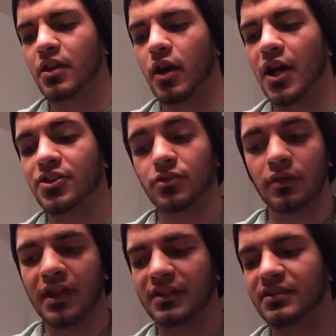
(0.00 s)
I do
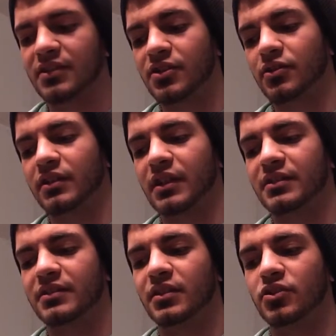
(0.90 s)
like the citrulline
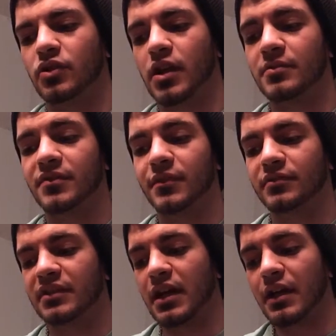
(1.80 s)
at 6 grams. If it
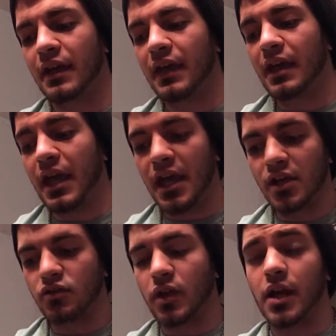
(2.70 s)
was at
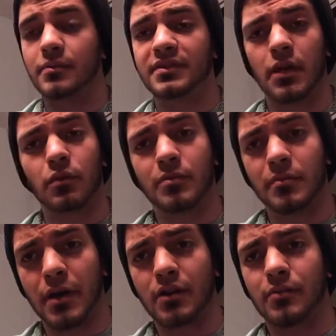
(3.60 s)
8 grams, that would be
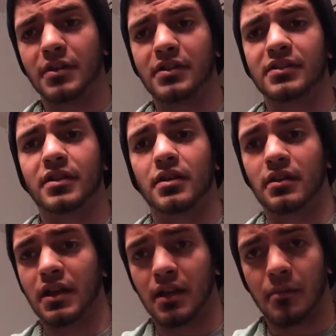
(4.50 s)
better, because
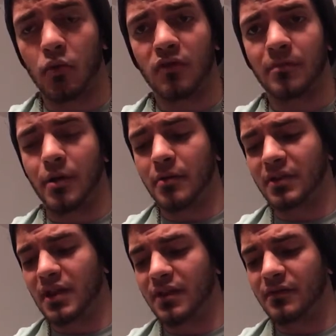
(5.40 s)
again, I'm more of a pump
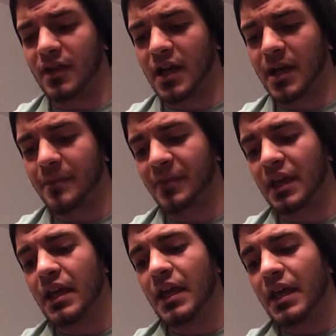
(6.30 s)
kind of guy.
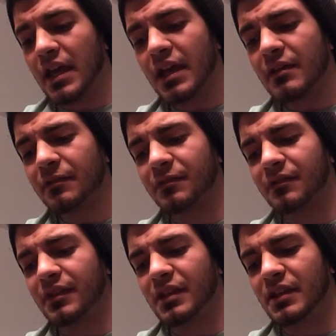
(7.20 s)
If
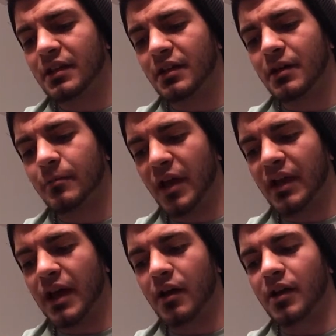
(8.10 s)
the
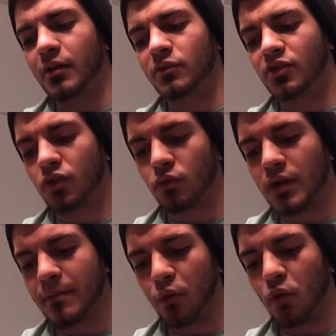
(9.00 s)
beta-alanine was
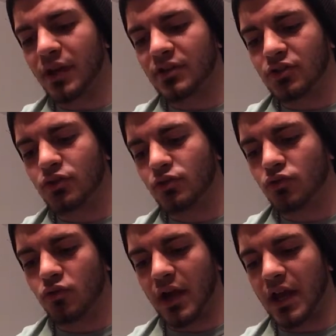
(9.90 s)
3.2
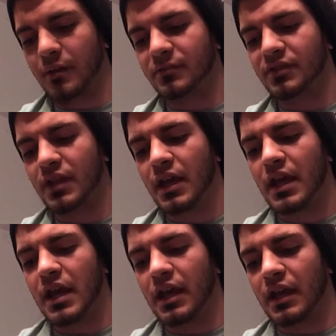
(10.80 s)
grams,
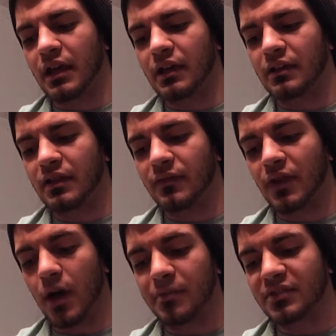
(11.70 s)
and if the
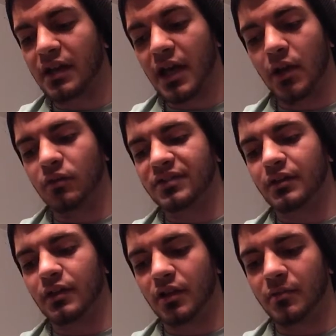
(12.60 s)
huperzine A was a
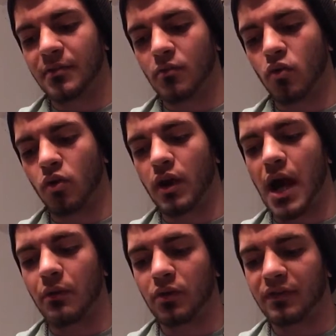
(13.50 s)
little bit more,
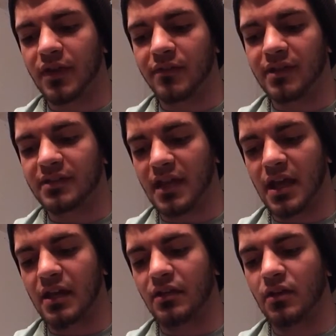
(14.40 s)
I would have given it a
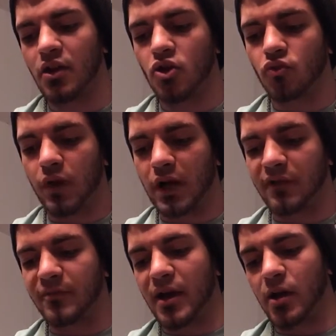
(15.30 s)
10 right
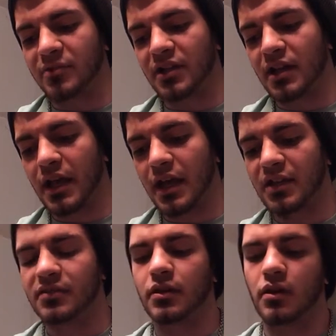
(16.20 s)
off the bat. Huperzine A
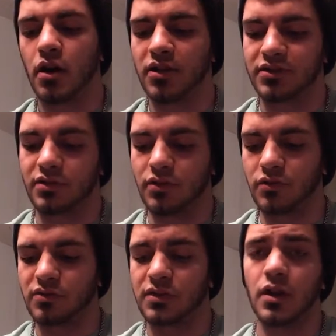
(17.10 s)
is also
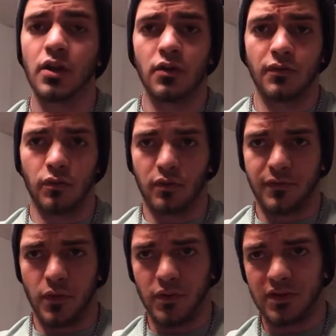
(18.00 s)
used for
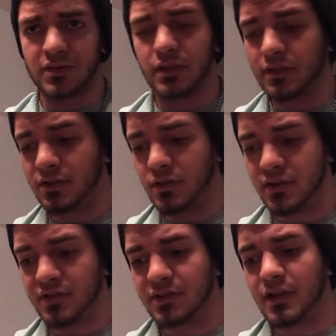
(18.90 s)
focus and
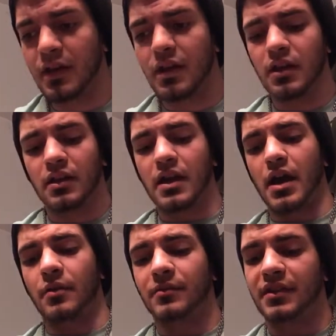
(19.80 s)
endurance.
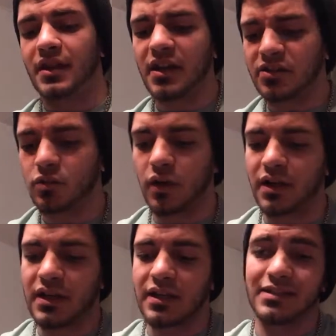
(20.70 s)
Now, the next one
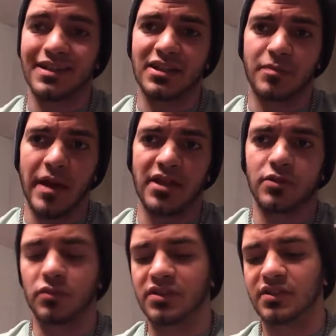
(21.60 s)
is
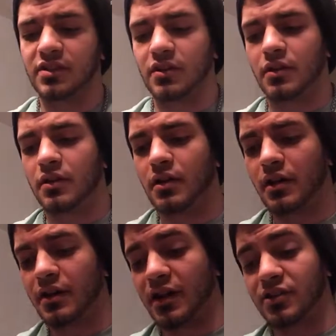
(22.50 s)
Expansion, which is their
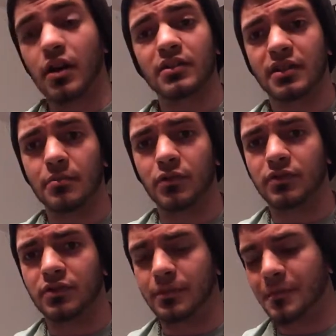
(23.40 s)
nitric oxide
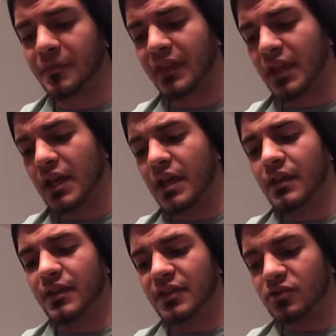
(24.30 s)
booster.
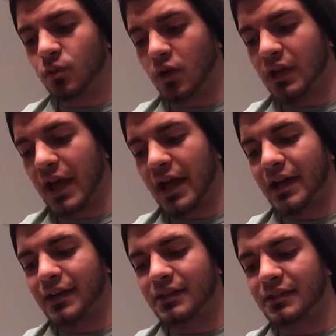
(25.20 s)
This one
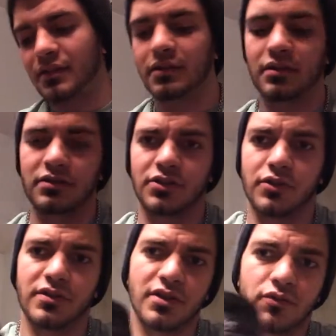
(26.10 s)
has, I'll show you the